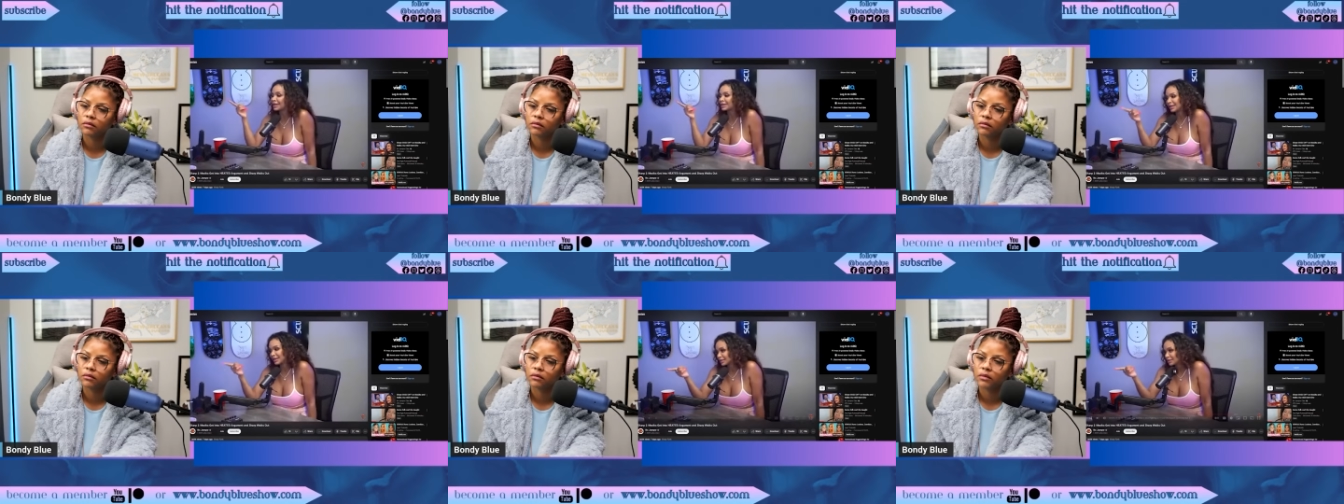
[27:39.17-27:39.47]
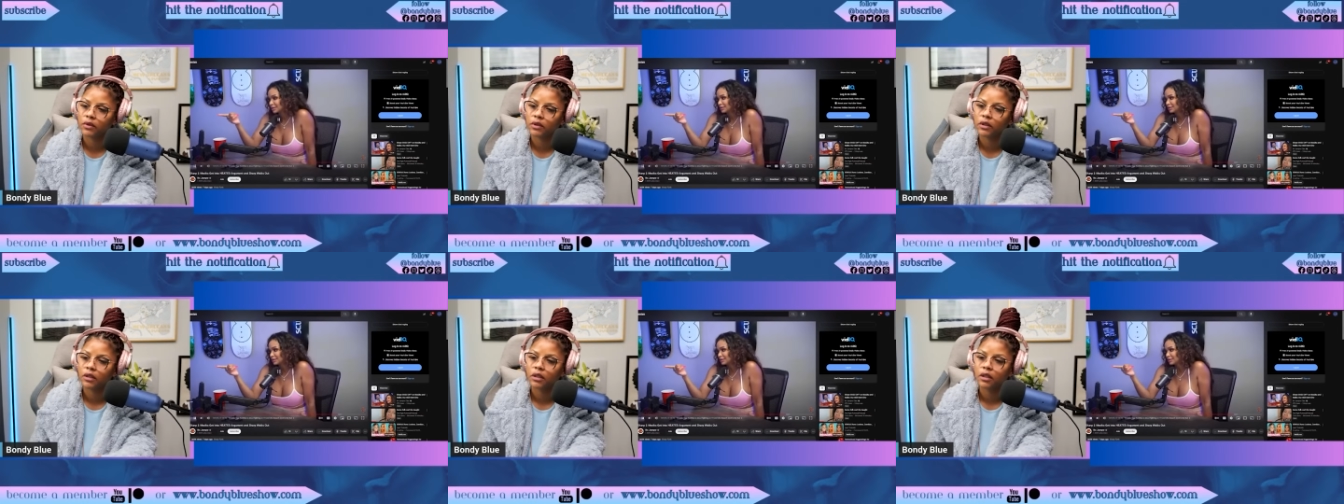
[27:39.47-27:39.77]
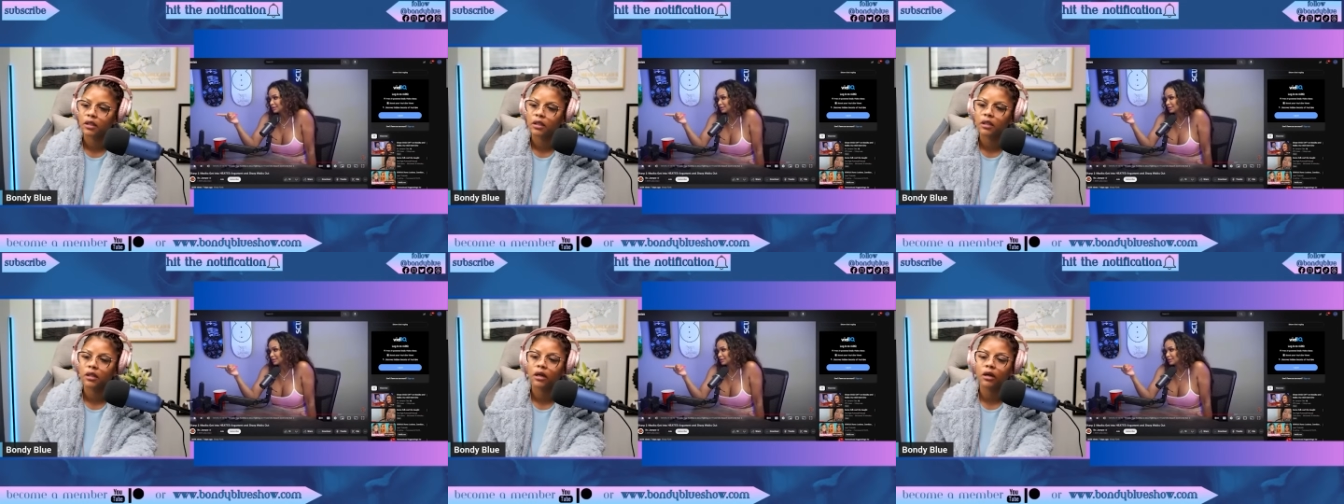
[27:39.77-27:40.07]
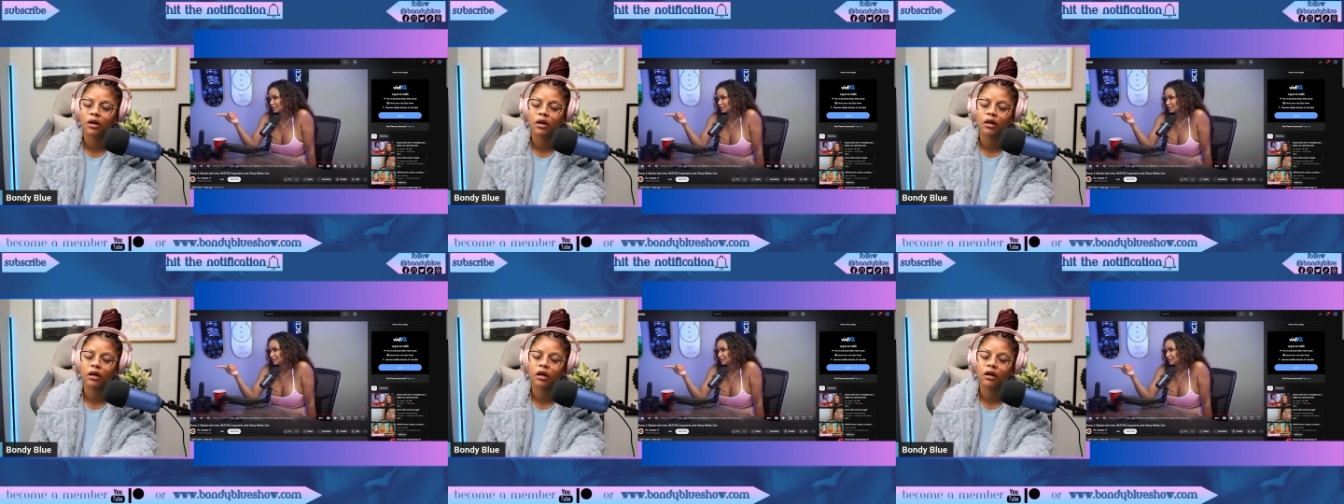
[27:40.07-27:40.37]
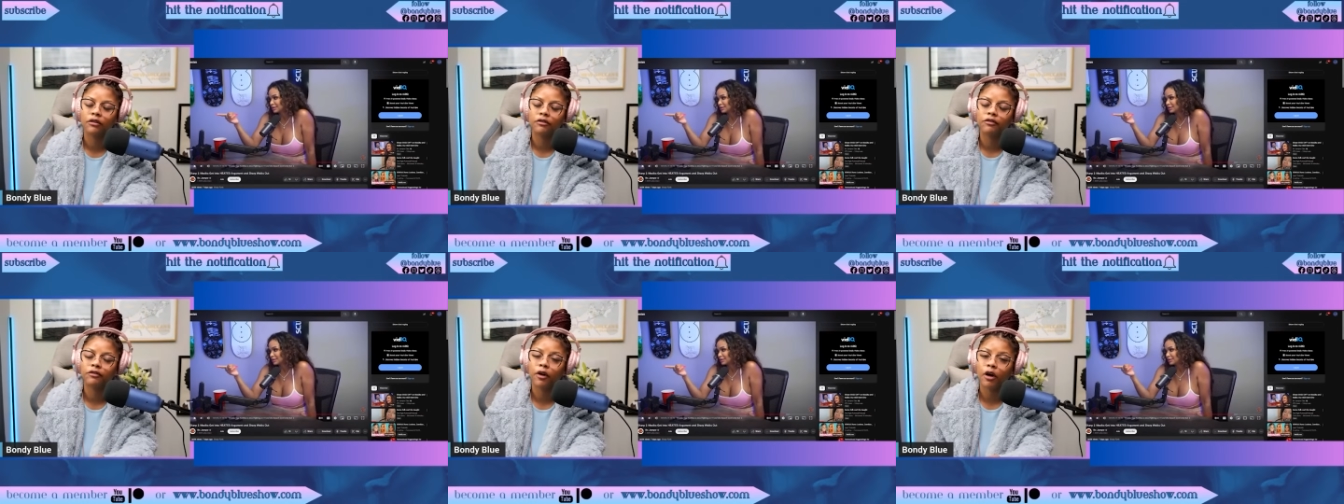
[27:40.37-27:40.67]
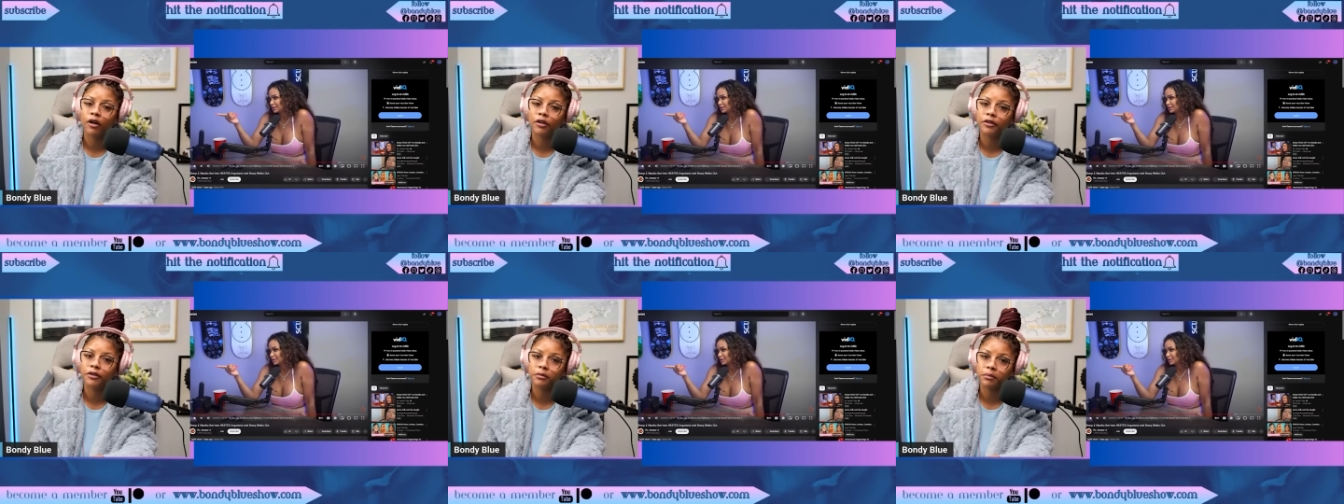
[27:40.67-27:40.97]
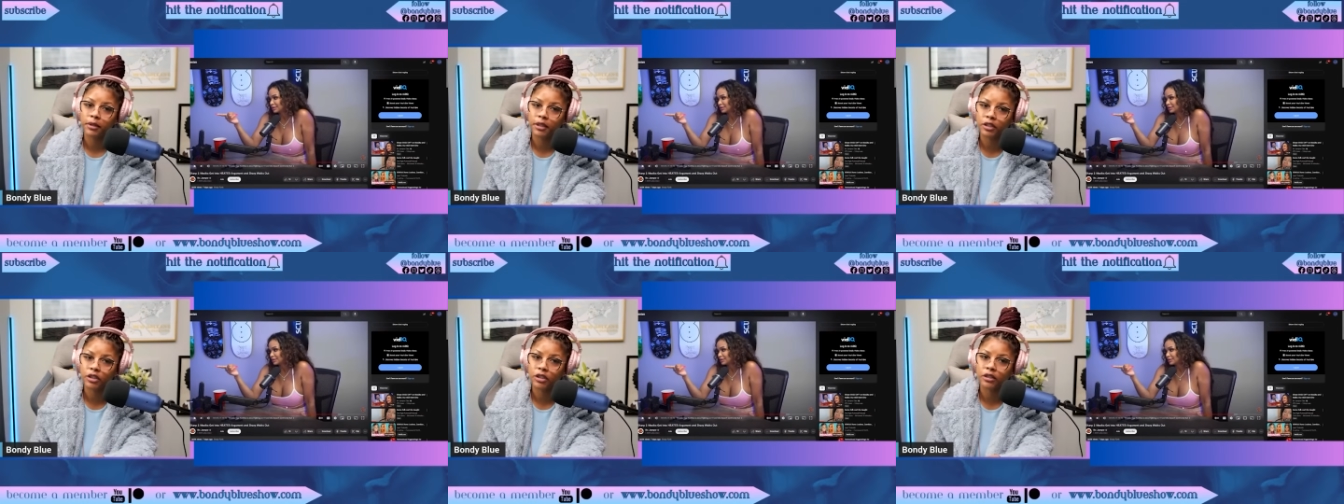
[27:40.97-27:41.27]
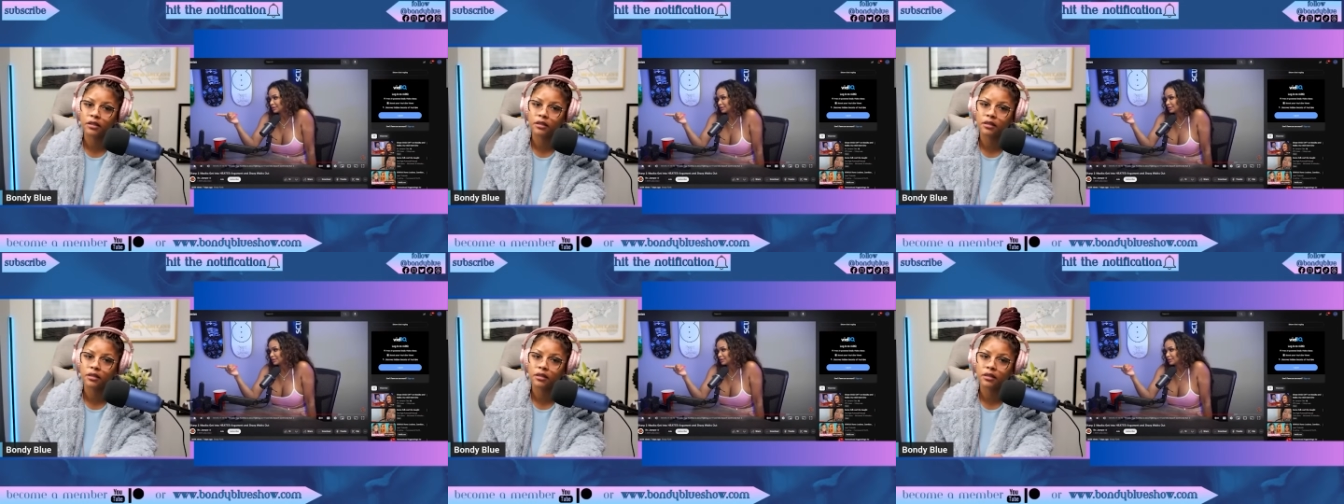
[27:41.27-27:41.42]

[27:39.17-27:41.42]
like niggas. Unfathered bitches,